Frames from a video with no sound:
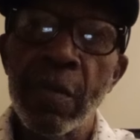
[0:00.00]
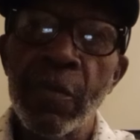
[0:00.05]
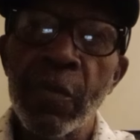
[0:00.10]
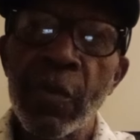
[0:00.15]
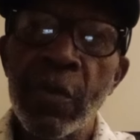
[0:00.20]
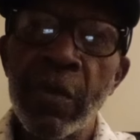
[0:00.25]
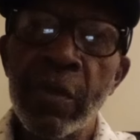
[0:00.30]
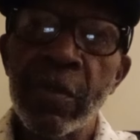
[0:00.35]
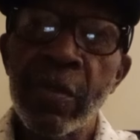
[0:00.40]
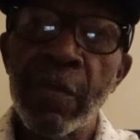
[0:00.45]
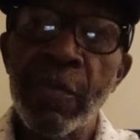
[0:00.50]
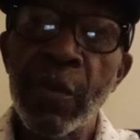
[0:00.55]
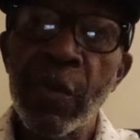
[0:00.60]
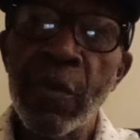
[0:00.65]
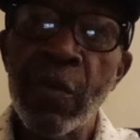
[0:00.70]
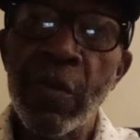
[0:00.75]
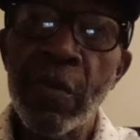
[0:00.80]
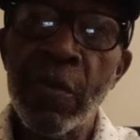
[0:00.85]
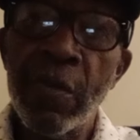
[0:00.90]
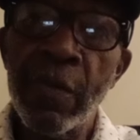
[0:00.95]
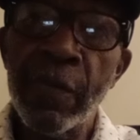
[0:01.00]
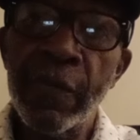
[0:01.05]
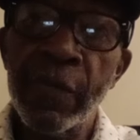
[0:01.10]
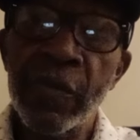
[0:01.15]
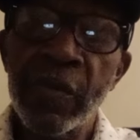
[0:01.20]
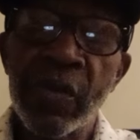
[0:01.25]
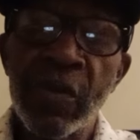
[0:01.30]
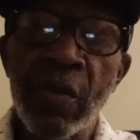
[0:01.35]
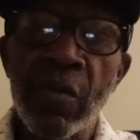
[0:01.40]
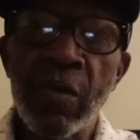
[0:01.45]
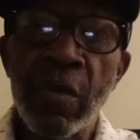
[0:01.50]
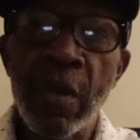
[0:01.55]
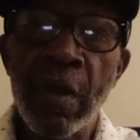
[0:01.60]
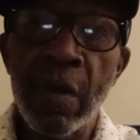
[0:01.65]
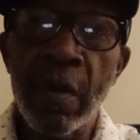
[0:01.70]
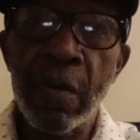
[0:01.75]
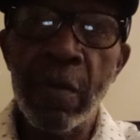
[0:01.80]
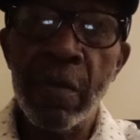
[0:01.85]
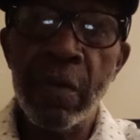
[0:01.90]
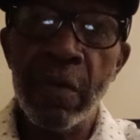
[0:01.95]
Because they've been going on for so
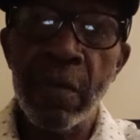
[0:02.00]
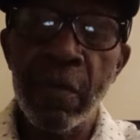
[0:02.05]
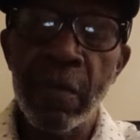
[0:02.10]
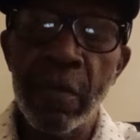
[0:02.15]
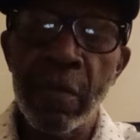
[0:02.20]
long.